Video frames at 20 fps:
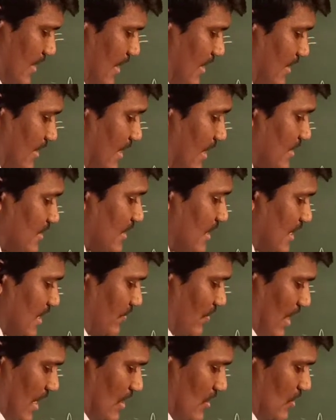and tan 30
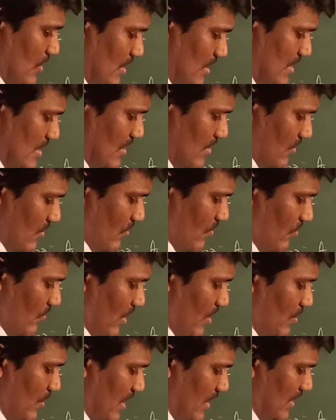value is
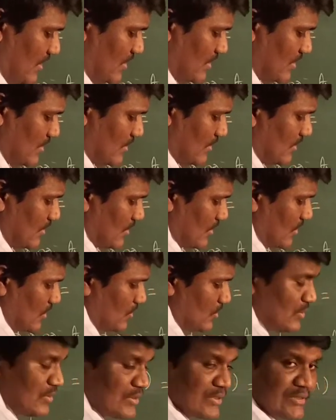1 by
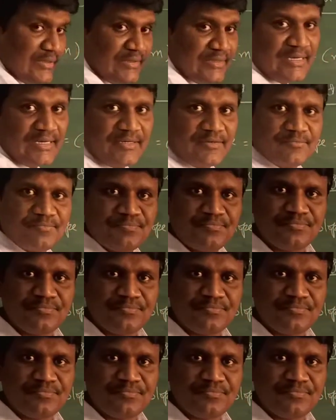root 3.